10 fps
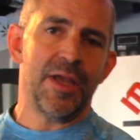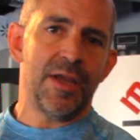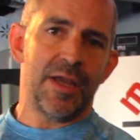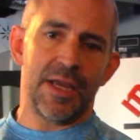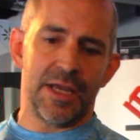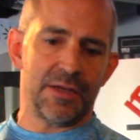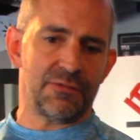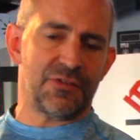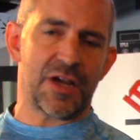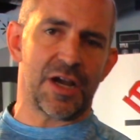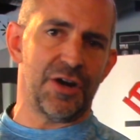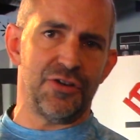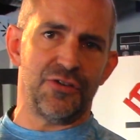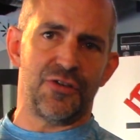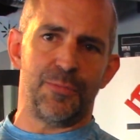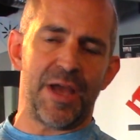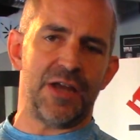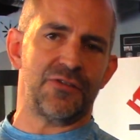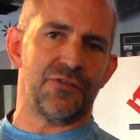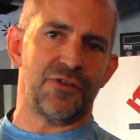and check out our YouTube
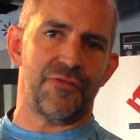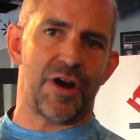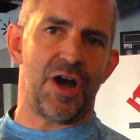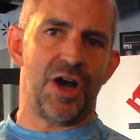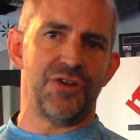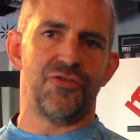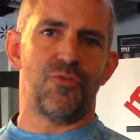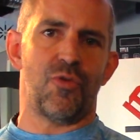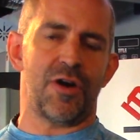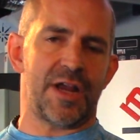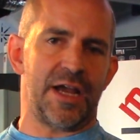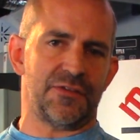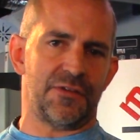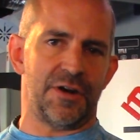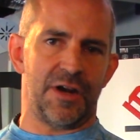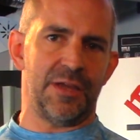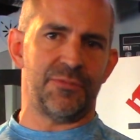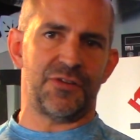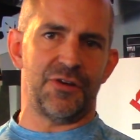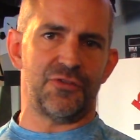page. There's over 100 workouts there,
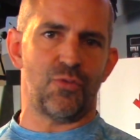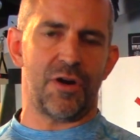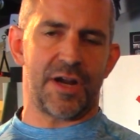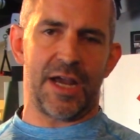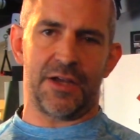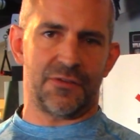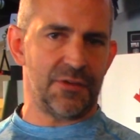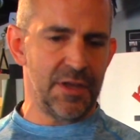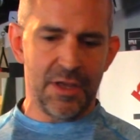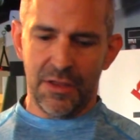M-Series workouts,